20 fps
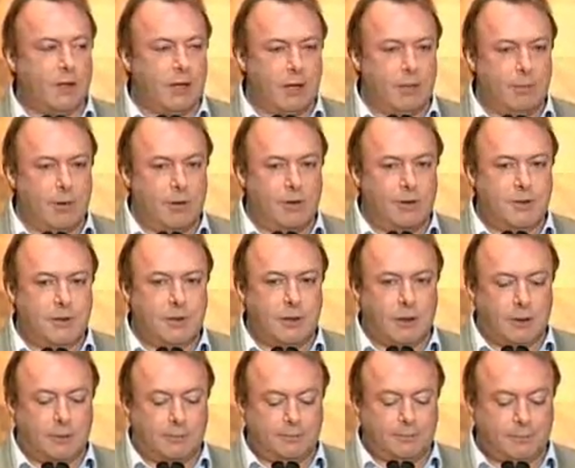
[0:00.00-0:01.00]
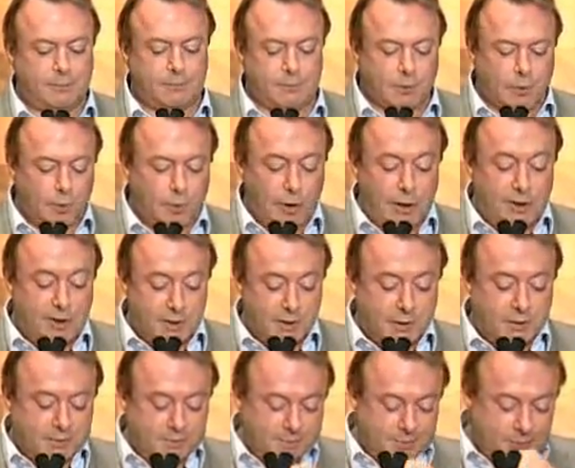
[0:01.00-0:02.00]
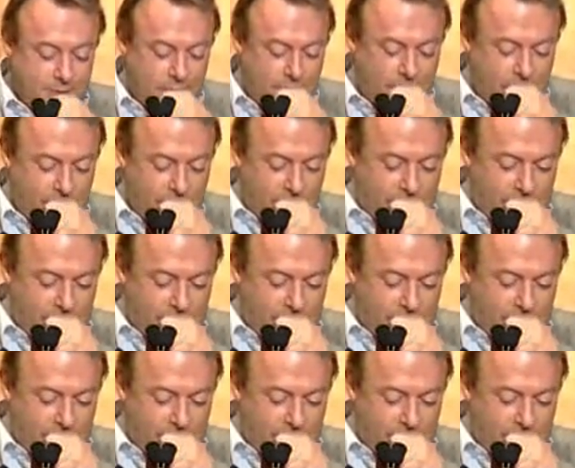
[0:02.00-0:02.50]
is certainly the most recent.